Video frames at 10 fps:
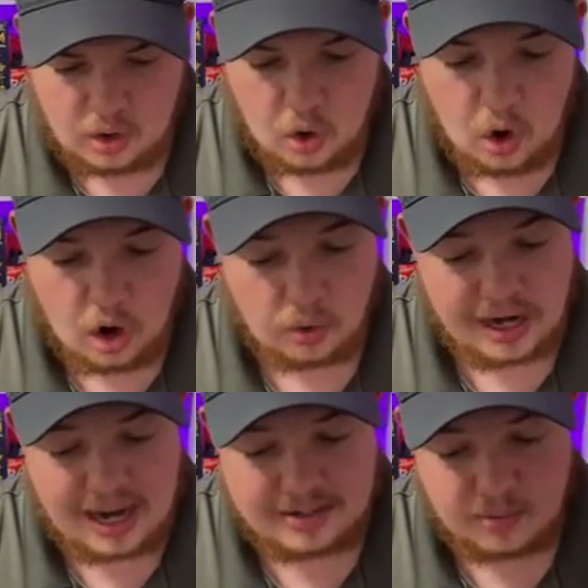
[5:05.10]
oh, oh,
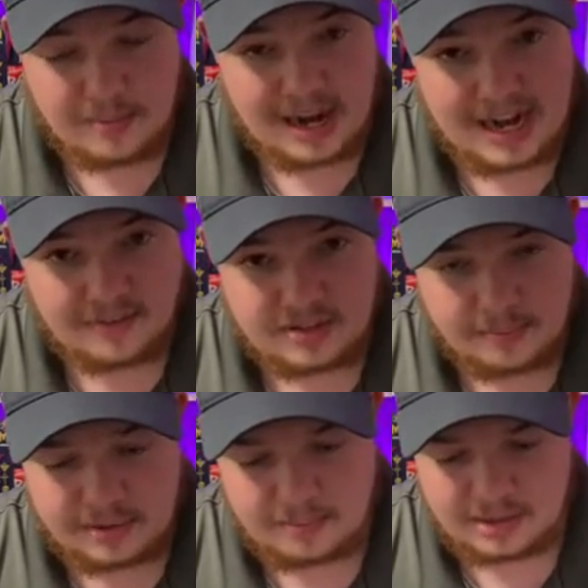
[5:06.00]
guys, we might have
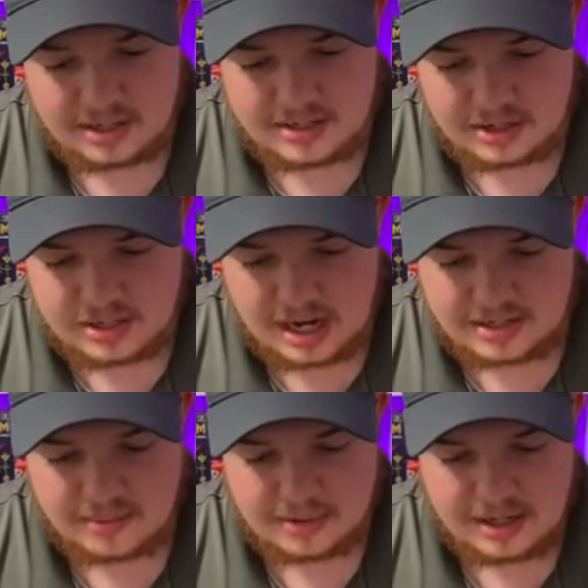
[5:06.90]
something because there's
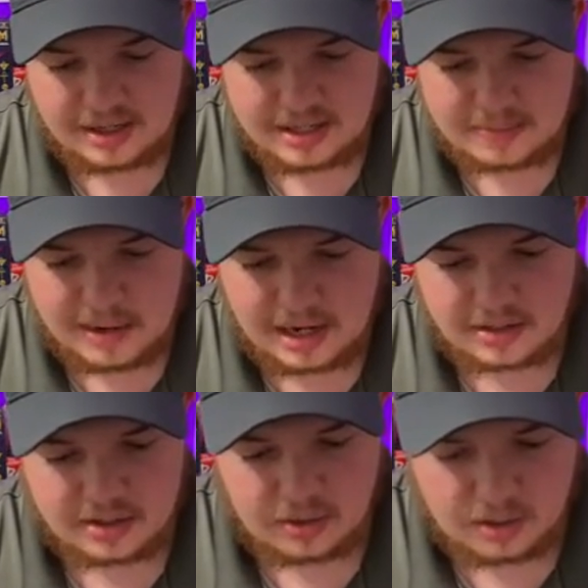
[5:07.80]
not something in this
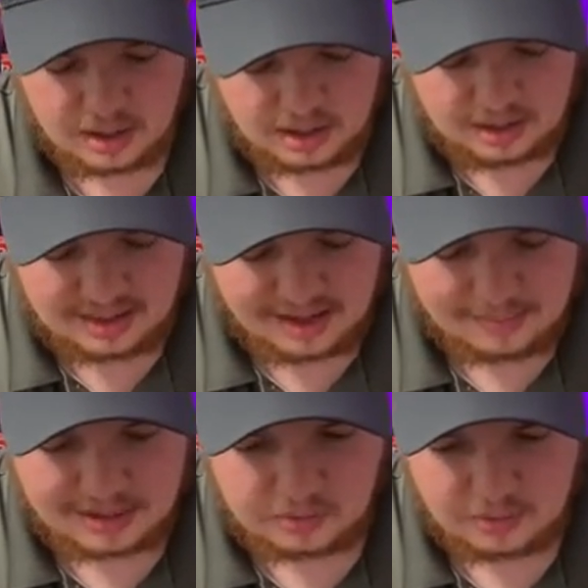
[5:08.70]
spot. So
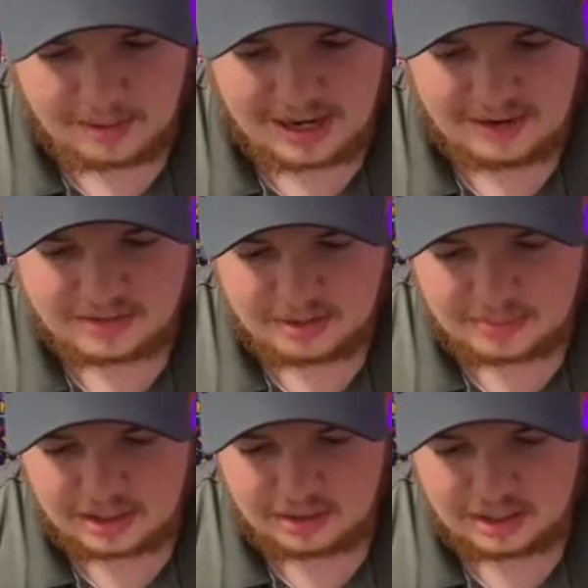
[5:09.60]
that means we might have
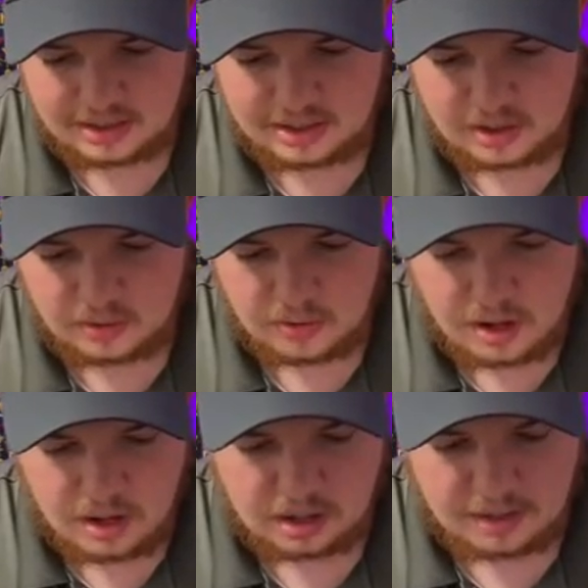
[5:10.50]
something here. Let's, so, uh,
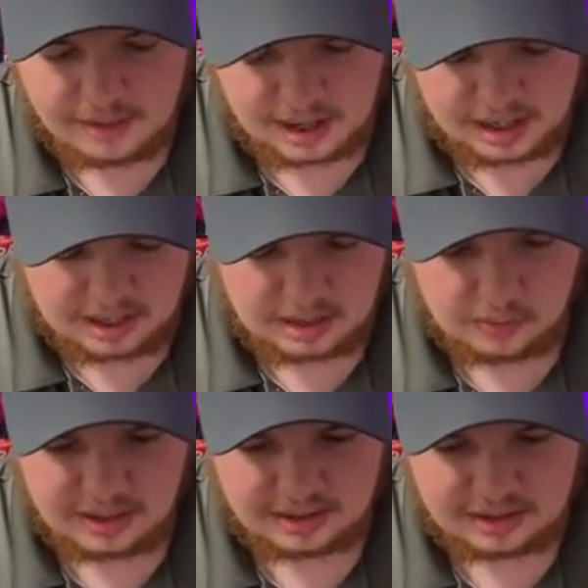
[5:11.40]
come on.
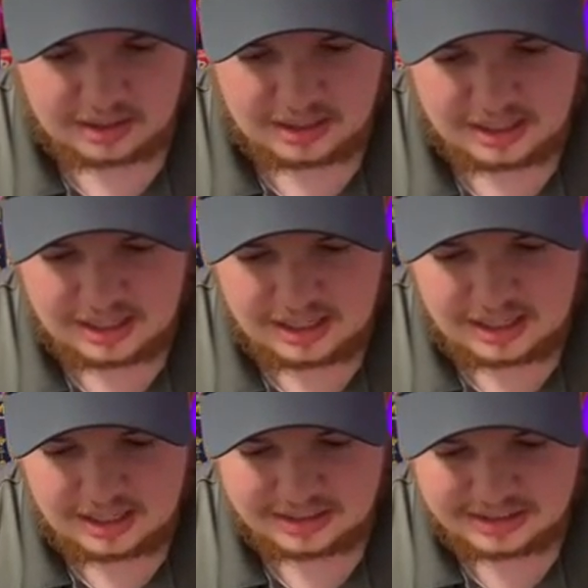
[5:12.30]
We got
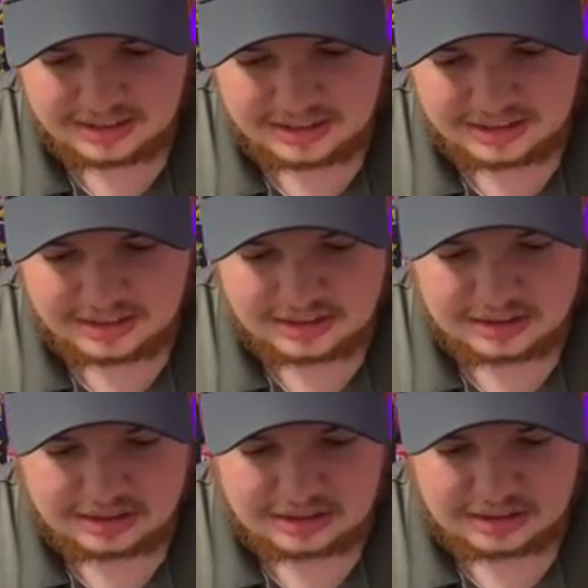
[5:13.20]
the
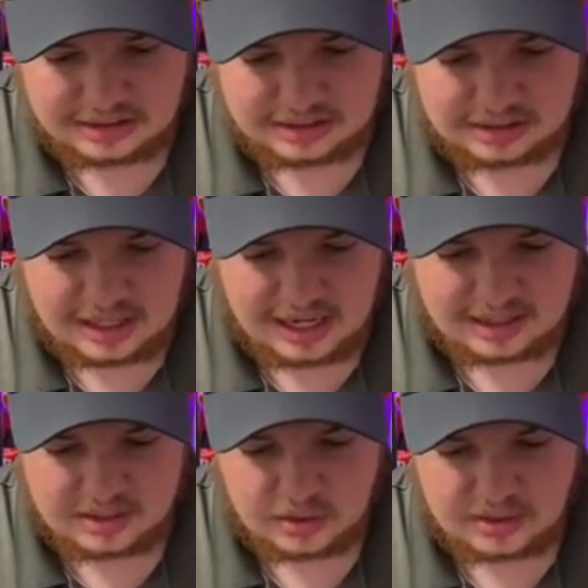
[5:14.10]

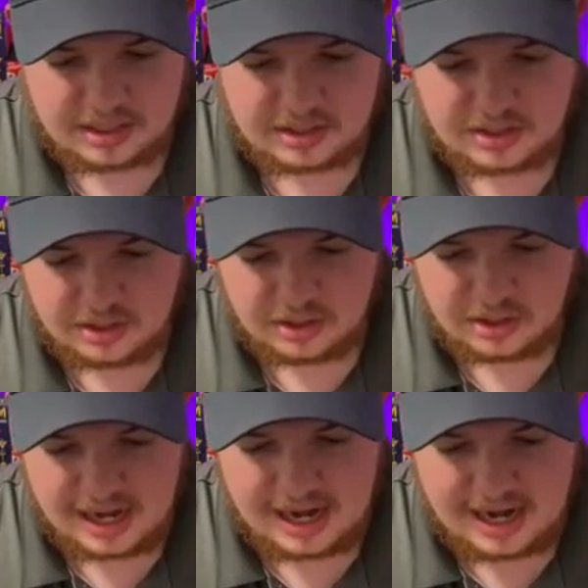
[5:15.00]
Exo
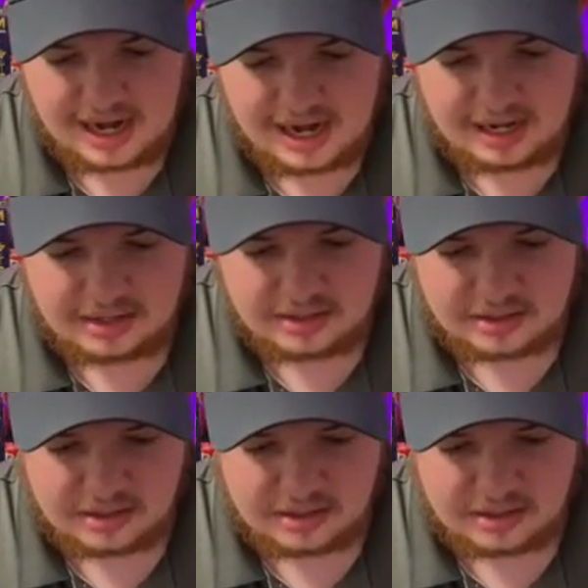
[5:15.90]
Sister and